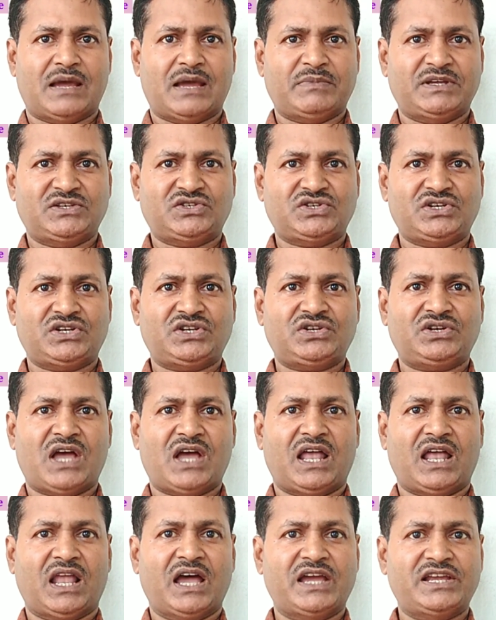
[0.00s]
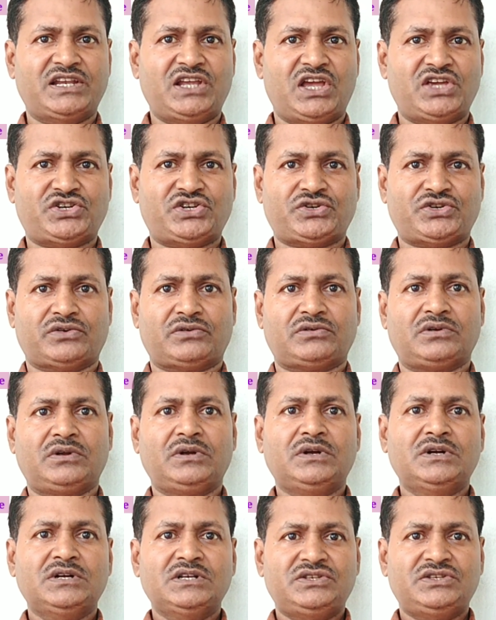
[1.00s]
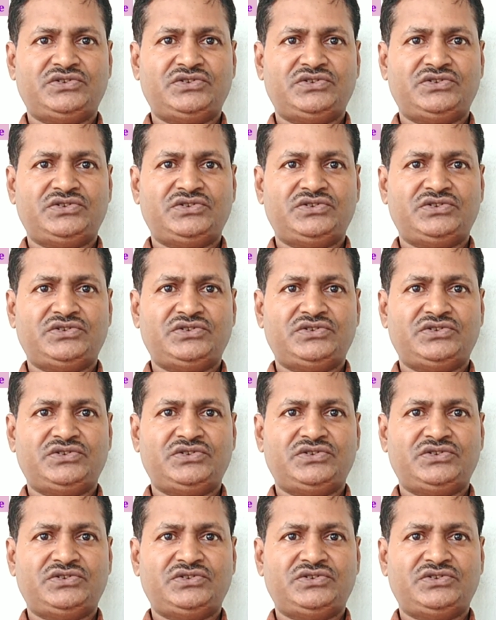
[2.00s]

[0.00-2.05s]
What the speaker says: damaging, alienation,